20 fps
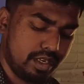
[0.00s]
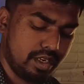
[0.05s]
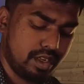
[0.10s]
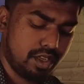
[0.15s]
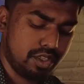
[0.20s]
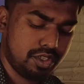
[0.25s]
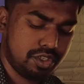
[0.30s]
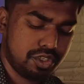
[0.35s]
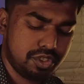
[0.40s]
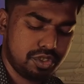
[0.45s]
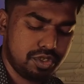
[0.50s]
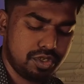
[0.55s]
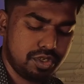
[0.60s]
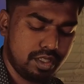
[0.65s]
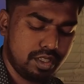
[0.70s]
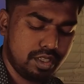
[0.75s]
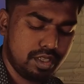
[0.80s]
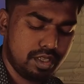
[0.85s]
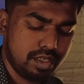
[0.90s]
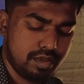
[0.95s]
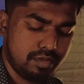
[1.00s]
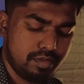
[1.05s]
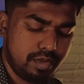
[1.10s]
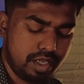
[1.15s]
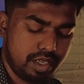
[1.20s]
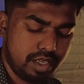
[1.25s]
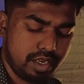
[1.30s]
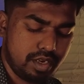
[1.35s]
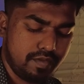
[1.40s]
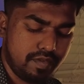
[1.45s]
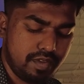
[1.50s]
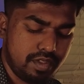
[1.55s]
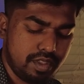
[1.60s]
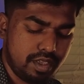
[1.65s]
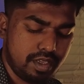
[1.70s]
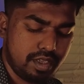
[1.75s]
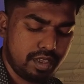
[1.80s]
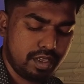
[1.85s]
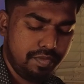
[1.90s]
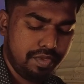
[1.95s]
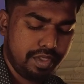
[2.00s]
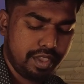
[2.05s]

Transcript: touch the mic and everything.